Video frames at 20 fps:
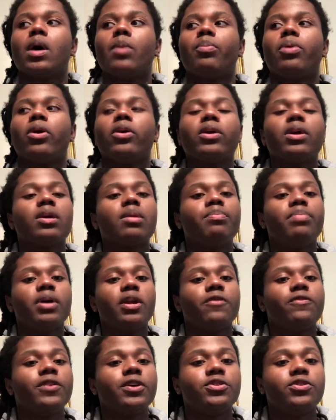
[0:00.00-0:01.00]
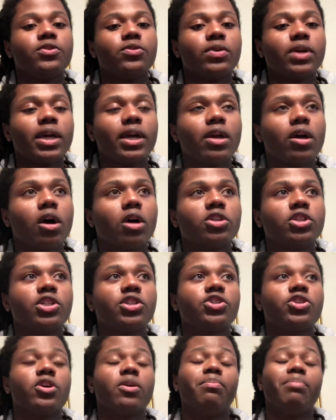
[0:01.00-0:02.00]
part of the benefits you get are
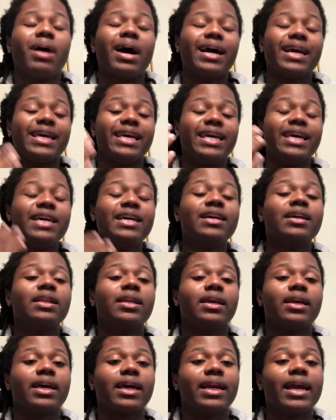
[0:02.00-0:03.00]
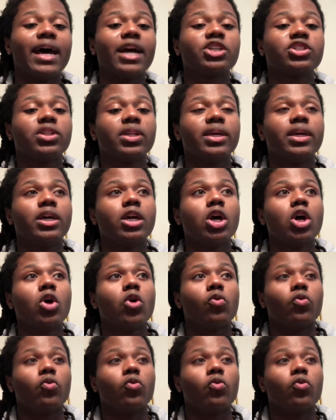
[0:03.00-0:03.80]
just your body healing and actually